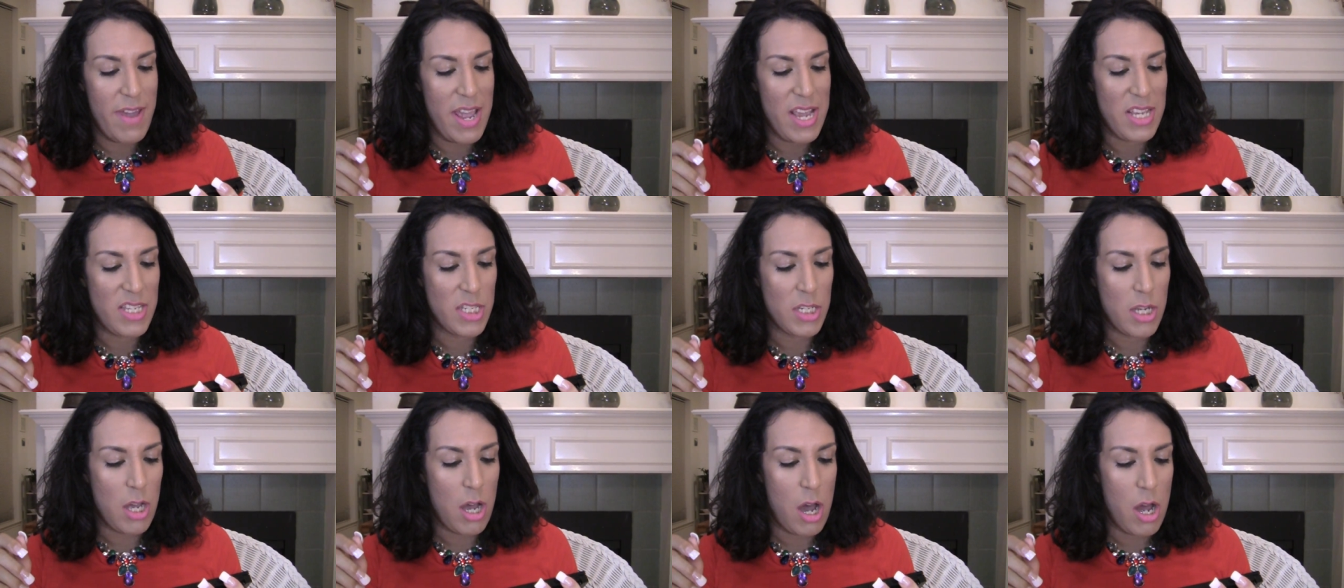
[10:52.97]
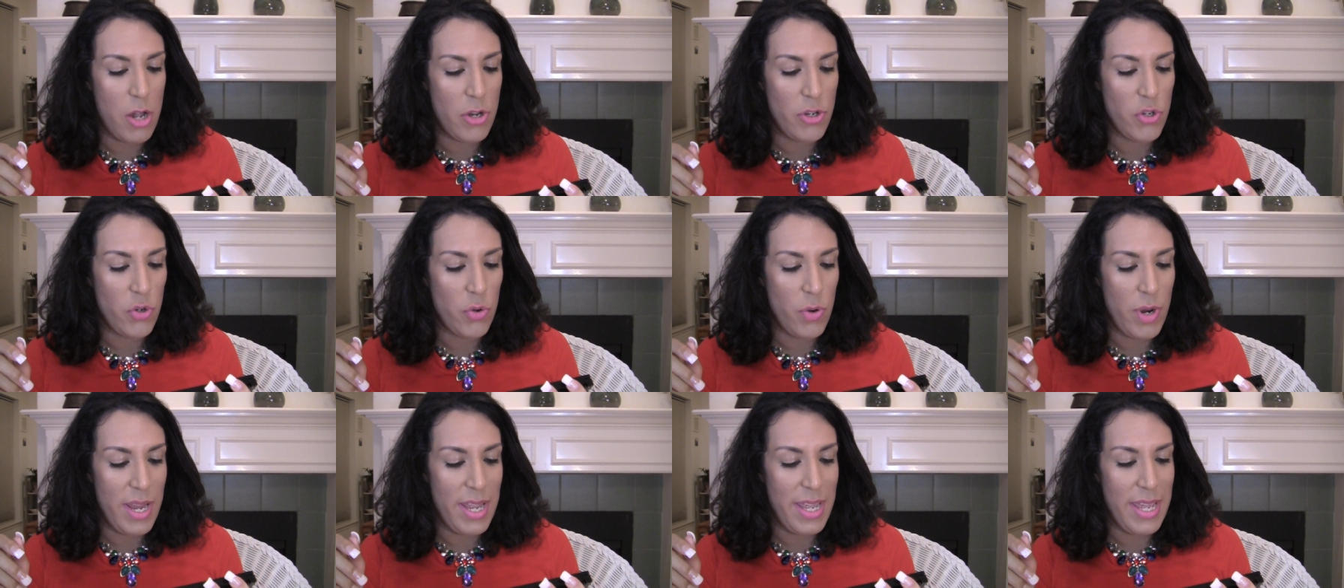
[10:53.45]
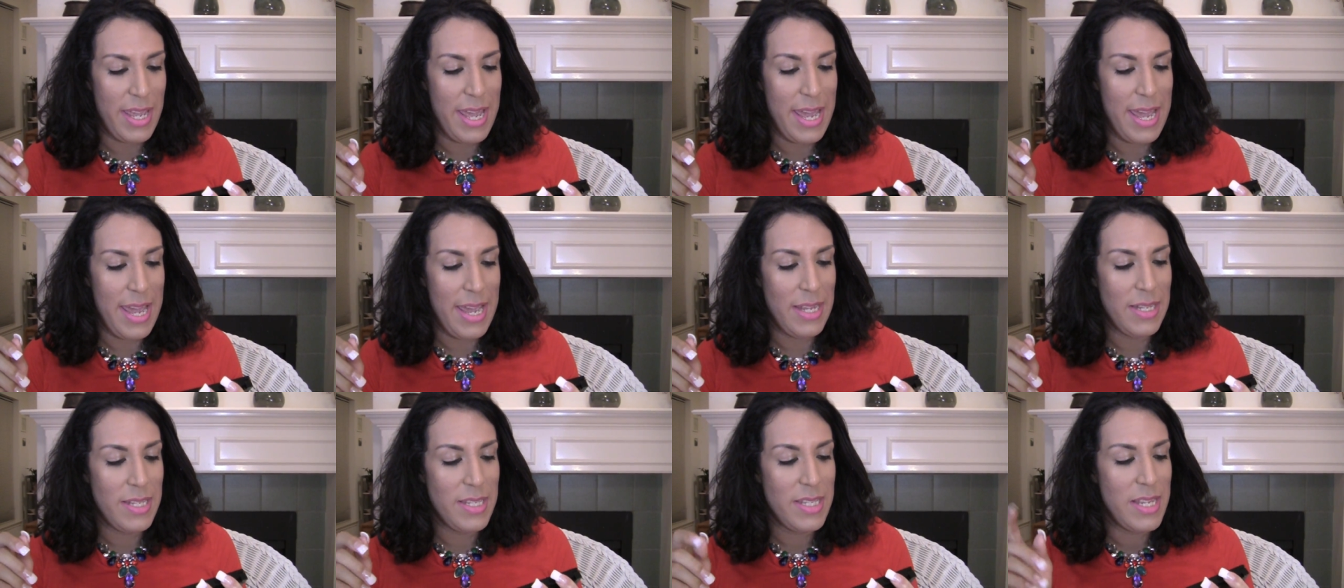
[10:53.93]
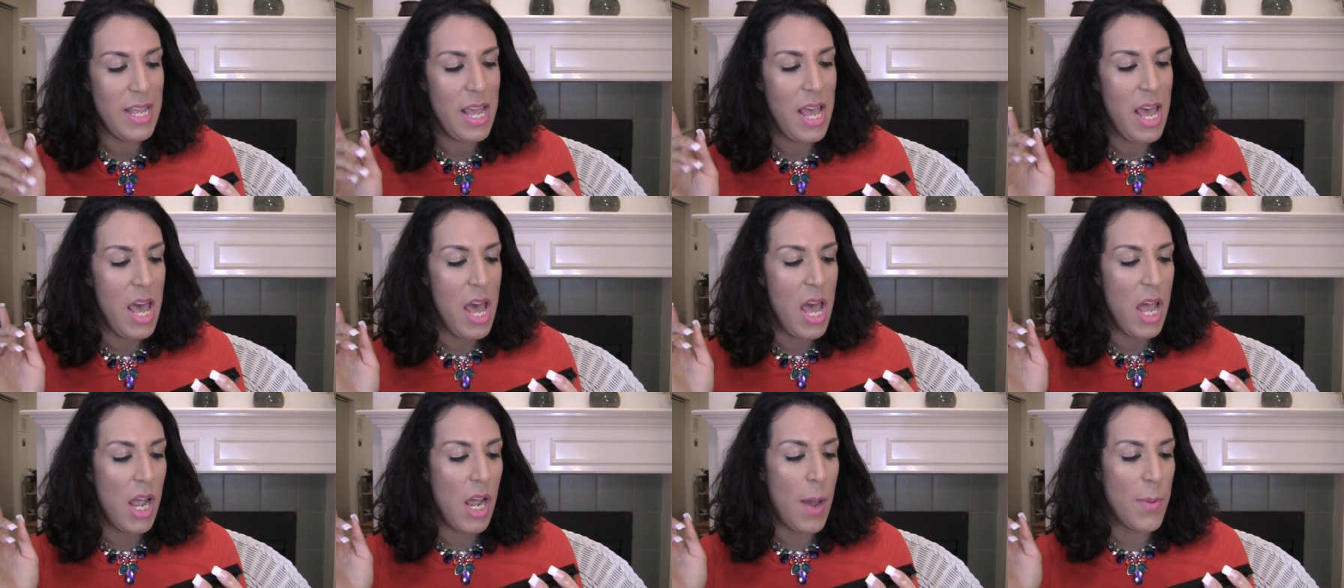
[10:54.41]
Face Contouring Kit.
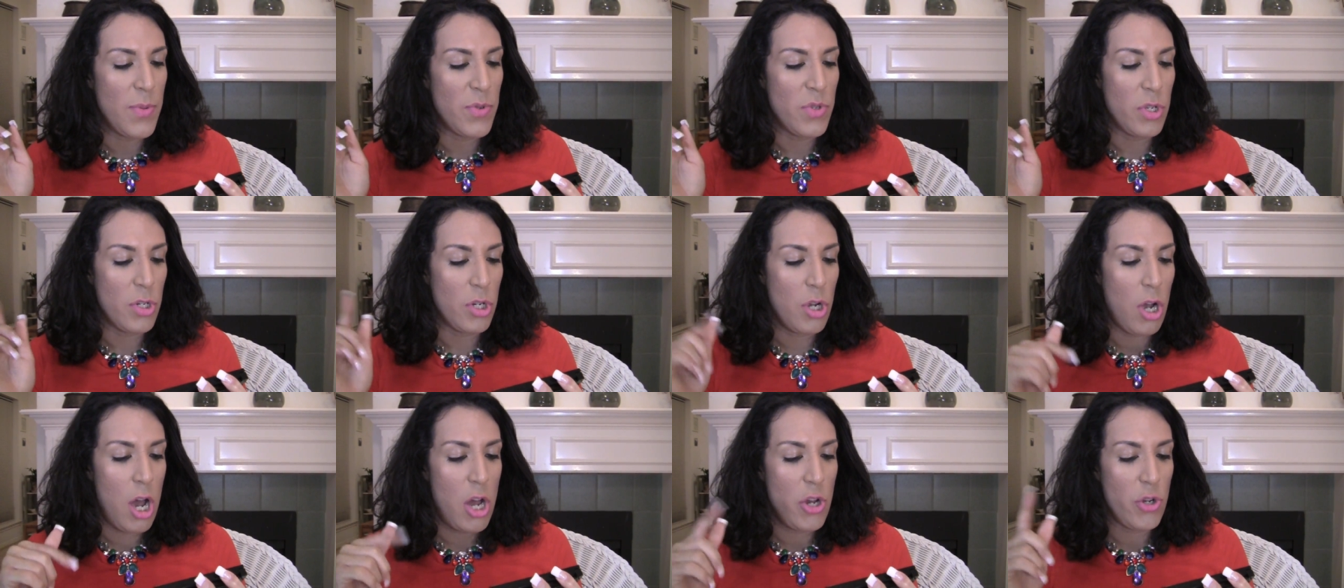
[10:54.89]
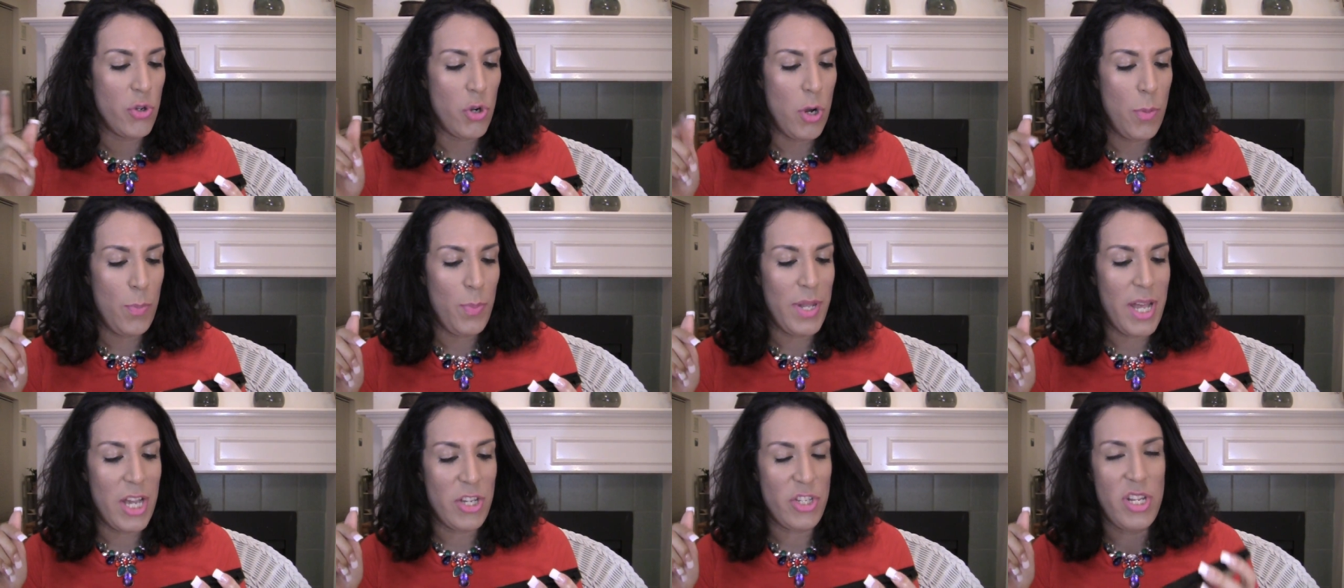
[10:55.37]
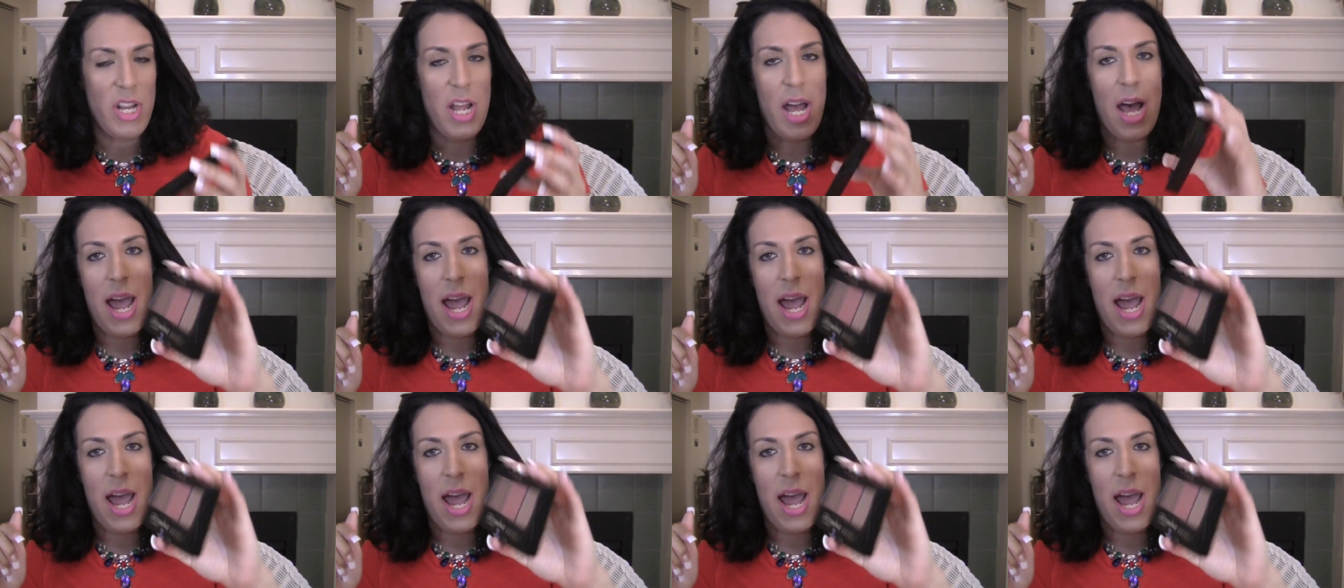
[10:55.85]
Comes with a contour, blush, and